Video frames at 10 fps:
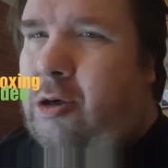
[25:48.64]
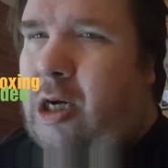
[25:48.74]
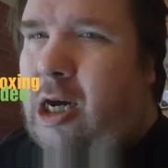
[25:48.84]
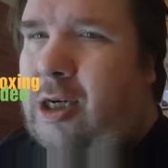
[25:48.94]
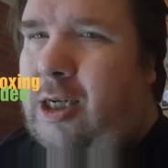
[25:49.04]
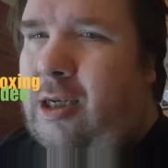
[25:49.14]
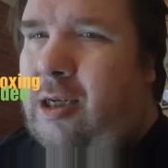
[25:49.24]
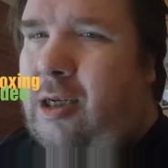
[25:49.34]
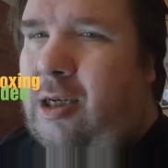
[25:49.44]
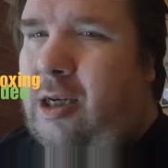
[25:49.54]
you're
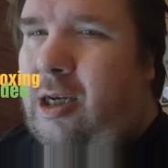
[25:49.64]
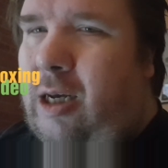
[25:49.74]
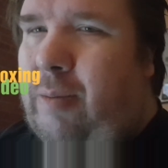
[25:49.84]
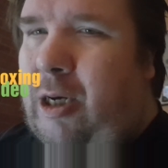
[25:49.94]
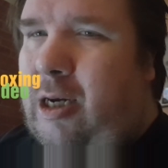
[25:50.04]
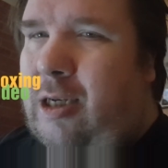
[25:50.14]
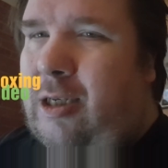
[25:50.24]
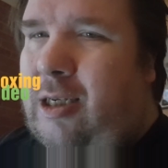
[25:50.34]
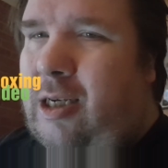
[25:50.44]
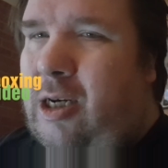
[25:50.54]
not,
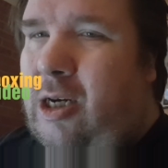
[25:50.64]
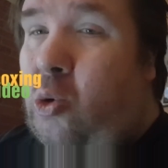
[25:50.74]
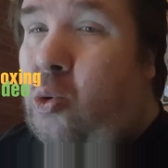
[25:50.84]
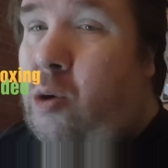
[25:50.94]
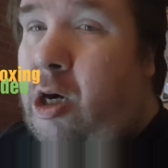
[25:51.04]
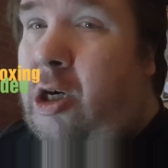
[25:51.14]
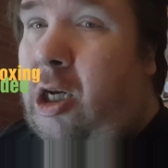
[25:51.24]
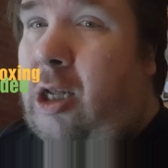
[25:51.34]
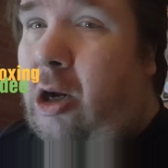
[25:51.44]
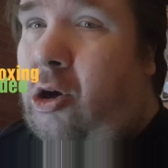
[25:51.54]
because we're
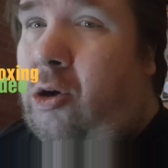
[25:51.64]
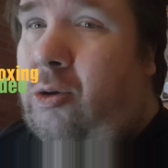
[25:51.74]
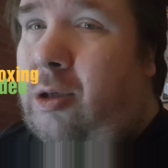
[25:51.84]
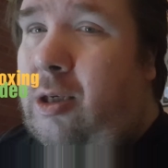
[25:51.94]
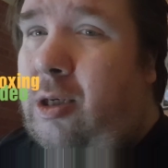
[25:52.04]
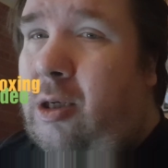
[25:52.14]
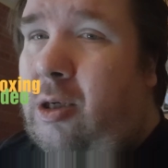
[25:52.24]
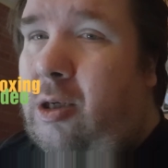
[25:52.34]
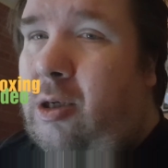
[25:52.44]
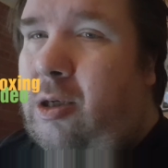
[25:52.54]
not alone,
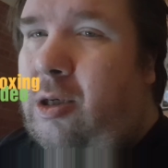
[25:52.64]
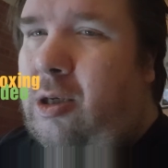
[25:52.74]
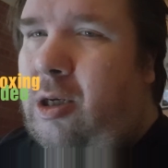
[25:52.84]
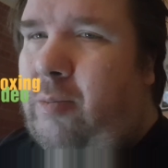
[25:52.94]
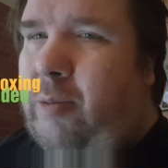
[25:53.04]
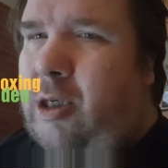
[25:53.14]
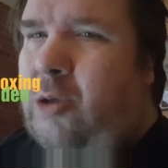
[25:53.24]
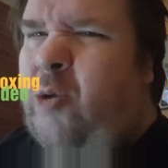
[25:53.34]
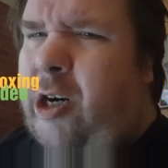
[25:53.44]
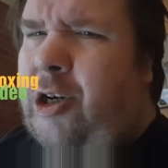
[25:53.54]

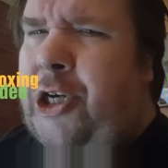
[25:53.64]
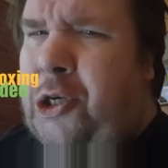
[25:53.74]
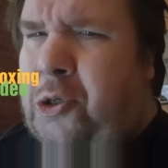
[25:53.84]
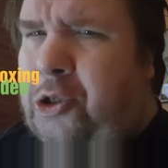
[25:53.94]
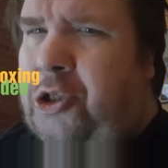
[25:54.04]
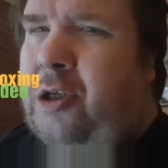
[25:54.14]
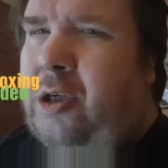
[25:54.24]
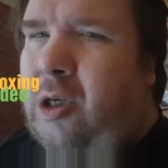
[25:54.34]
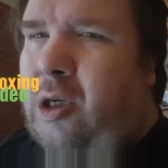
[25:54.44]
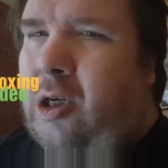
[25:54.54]
because we are a
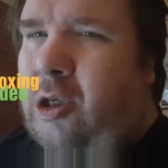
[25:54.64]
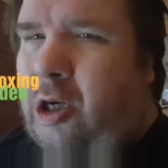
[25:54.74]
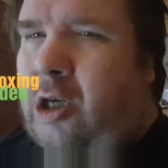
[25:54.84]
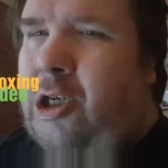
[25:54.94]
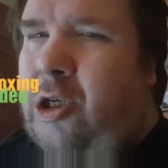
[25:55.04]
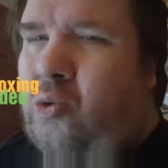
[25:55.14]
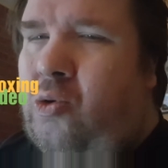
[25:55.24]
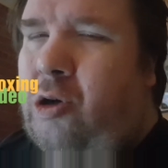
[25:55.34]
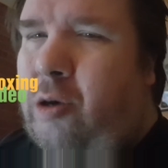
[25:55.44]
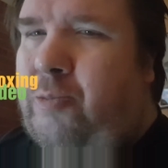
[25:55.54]
huge Doctor
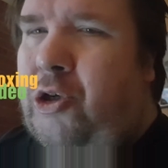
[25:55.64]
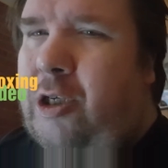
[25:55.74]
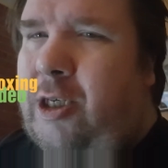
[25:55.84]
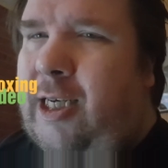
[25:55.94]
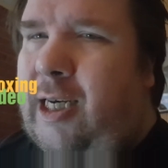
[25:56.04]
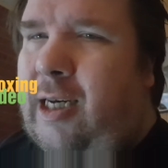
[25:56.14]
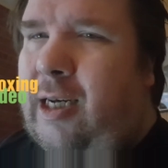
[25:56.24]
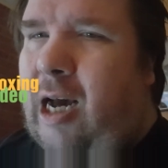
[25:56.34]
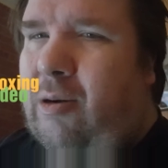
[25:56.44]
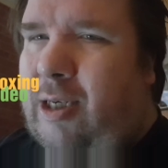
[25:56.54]
Who
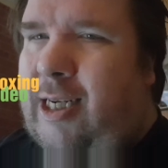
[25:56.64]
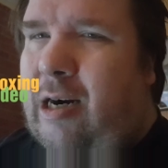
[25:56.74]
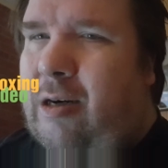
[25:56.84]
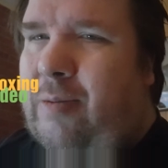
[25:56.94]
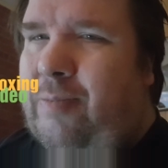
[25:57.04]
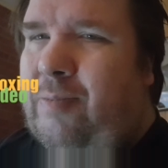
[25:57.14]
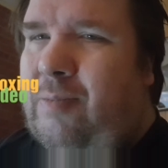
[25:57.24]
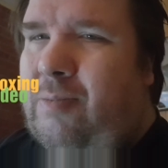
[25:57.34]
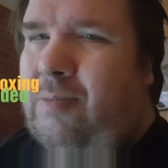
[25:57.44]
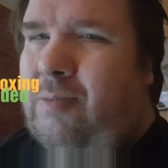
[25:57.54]
community out there.
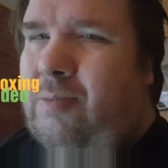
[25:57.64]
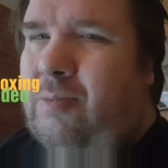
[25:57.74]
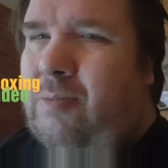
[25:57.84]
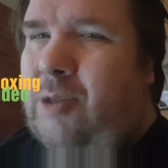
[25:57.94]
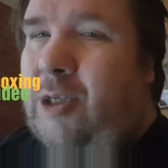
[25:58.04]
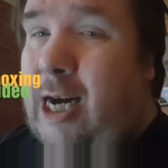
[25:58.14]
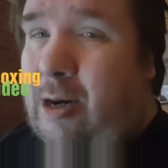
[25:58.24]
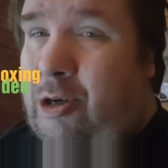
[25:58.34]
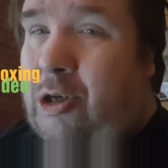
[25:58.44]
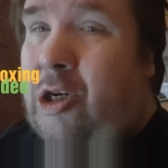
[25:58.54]

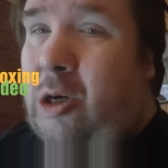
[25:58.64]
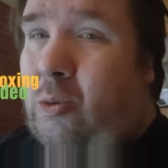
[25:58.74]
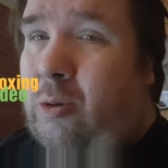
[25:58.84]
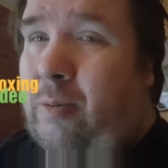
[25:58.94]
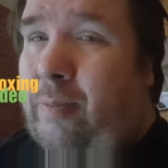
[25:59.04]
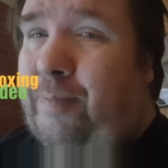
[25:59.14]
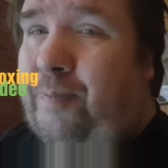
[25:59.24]
Now you know.